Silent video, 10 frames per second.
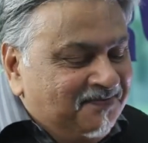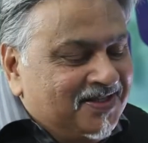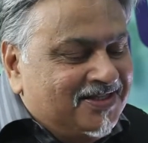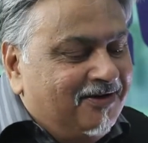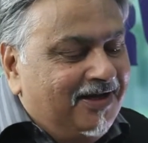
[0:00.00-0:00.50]

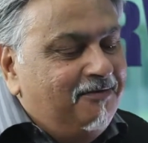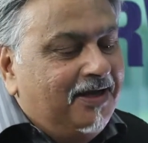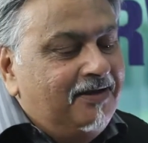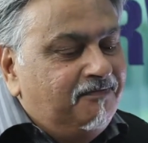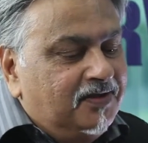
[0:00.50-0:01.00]
So
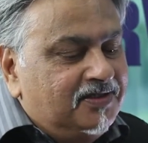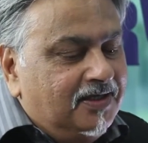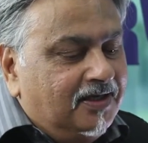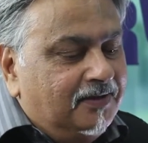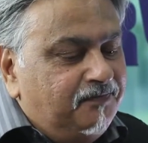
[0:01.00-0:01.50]
anyway,
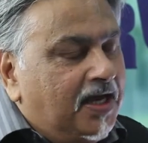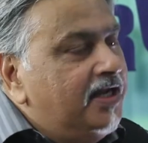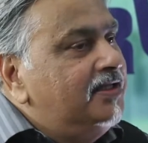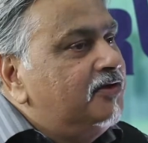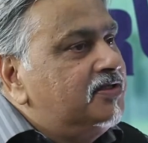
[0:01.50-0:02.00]

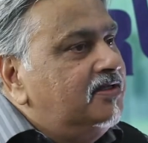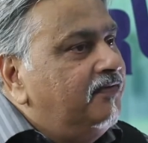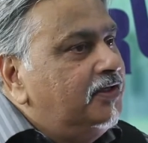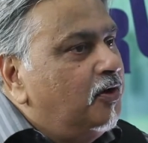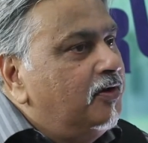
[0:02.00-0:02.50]
Anand, that's
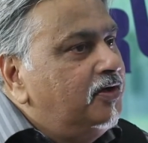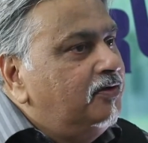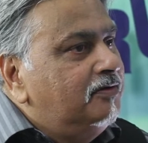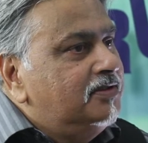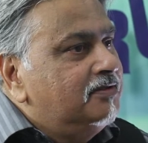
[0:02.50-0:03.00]
lovely talking to
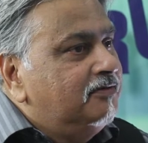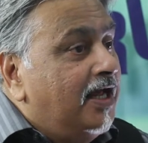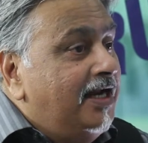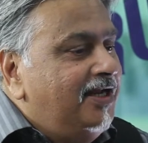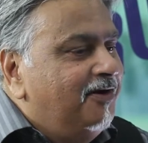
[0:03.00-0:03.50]
you. This is a good
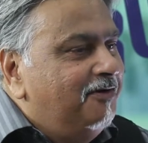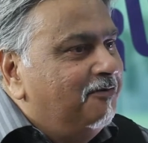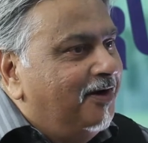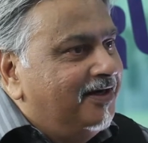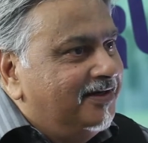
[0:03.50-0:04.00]
idea on
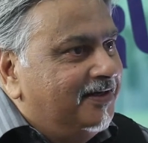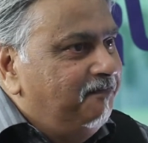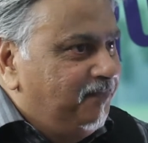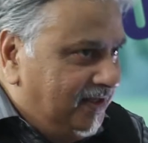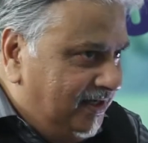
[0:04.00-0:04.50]
what
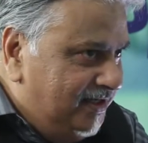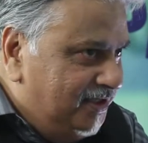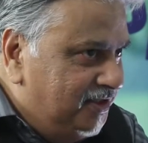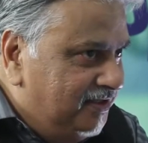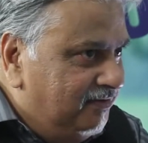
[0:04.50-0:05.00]

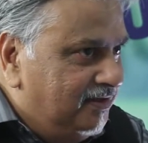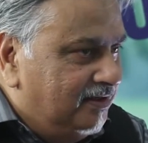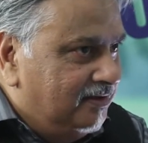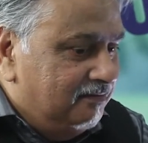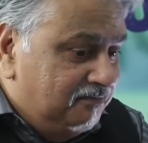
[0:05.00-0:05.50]
Indian
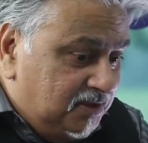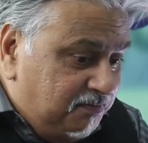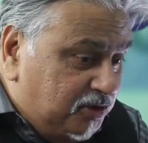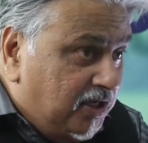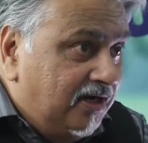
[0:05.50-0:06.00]

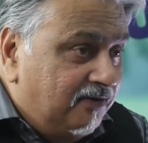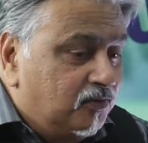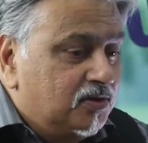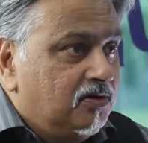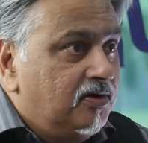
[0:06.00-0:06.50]
specialty
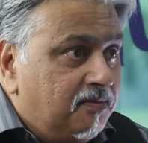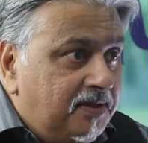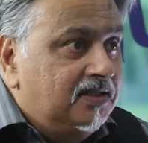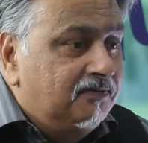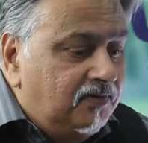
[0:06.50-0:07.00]
food is going to
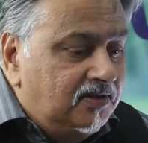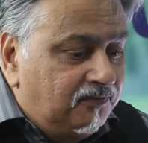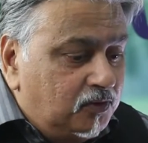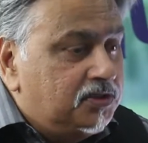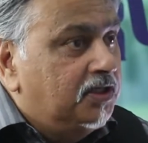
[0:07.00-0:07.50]
be in the
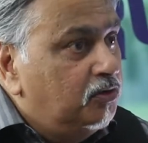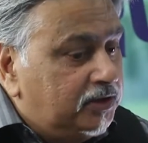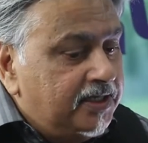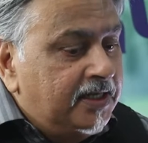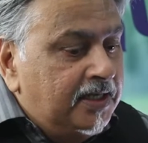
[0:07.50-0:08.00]
future. You
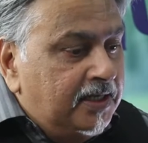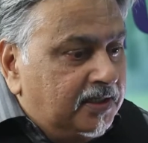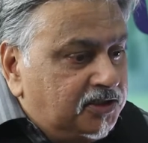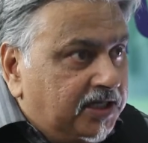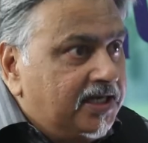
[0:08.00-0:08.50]
think
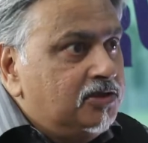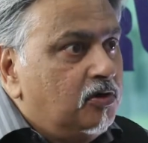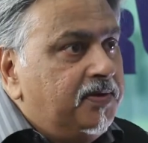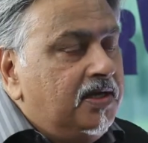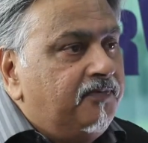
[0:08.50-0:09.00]
Chennai is
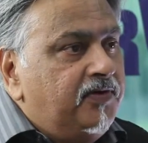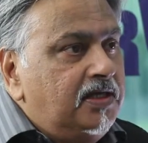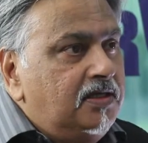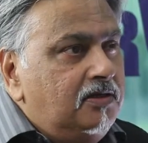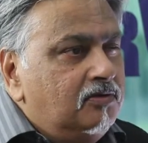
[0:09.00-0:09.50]
opening up for
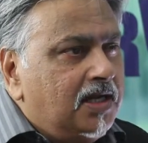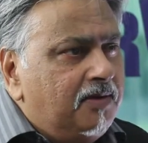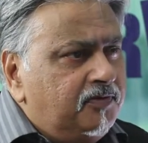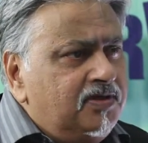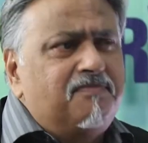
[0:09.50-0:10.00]
any new
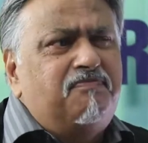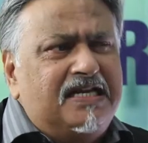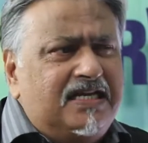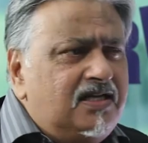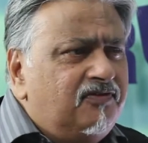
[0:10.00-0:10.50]
type of thing,
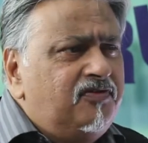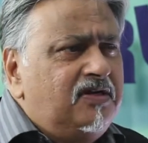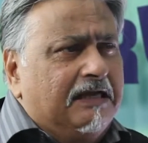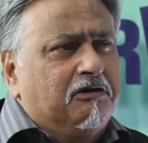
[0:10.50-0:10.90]
completely different, like